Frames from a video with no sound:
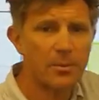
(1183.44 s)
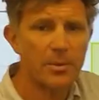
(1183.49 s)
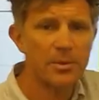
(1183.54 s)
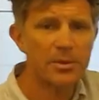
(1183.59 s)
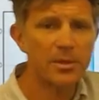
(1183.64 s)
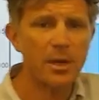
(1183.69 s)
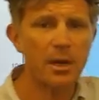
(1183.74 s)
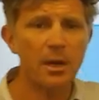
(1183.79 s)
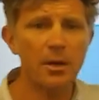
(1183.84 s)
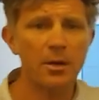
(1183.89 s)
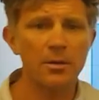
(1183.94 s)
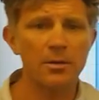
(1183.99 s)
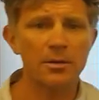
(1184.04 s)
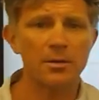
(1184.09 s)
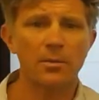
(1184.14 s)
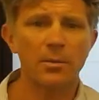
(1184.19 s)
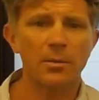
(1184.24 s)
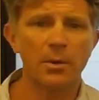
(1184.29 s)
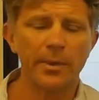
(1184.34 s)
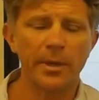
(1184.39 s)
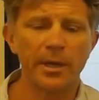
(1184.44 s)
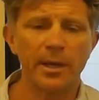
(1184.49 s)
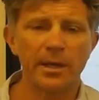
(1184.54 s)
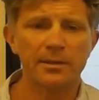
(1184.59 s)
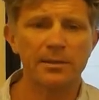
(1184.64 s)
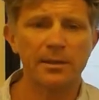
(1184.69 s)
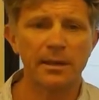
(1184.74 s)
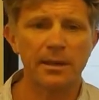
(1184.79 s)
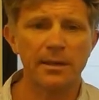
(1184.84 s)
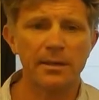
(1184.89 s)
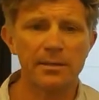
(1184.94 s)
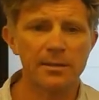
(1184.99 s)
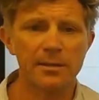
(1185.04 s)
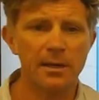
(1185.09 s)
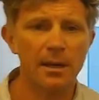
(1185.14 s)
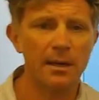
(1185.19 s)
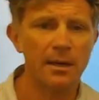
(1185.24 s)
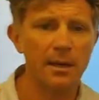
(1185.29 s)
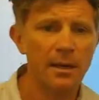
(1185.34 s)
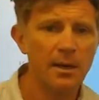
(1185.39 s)
almost closed when we get to the other
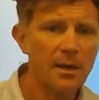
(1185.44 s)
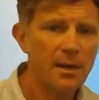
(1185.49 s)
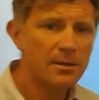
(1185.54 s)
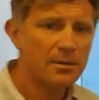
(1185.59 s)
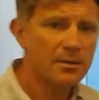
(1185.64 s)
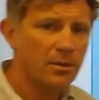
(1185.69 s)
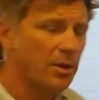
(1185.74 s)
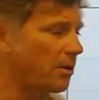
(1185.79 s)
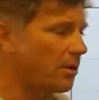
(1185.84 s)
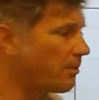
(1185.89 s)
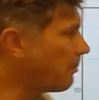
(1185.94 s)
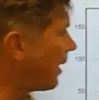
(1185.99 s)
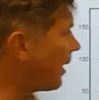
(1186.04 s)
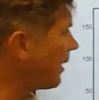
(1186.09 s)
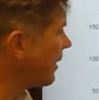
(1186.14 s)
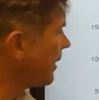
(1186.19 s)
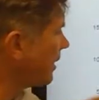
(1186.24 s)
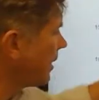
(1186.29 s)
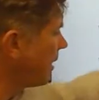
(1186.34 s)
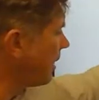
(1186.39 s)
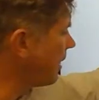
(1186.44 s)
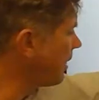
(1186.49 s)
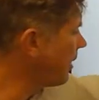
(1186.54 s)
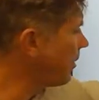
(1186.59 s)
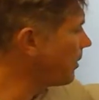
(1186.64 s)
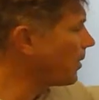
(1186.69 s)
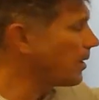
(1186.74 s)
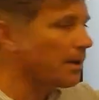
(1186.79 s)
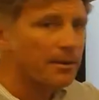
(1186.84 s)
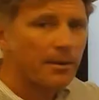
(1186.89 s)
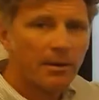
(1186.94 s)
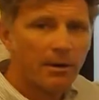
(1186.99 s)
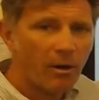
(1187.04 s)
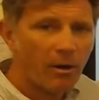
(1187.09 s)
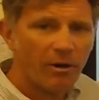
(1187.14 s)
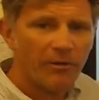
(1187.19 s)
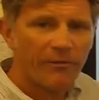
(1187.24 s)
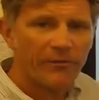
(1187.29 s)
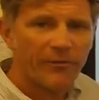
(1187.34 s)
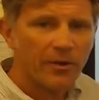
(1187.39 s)
side. So you might get a lower
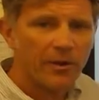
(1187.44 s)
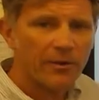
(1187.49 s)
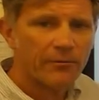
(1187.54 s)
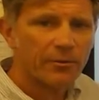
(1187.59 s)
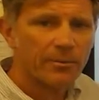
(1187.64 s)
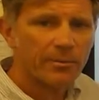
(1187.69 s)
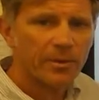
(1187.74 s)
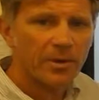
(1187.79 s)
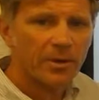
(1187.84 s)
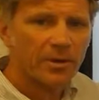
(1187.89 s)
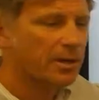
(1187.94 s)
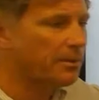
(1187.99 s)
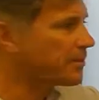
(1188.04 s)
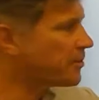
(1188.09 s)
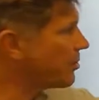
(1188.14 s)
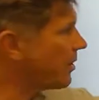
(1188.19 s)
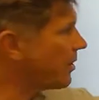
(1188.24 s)
offer from Nottingham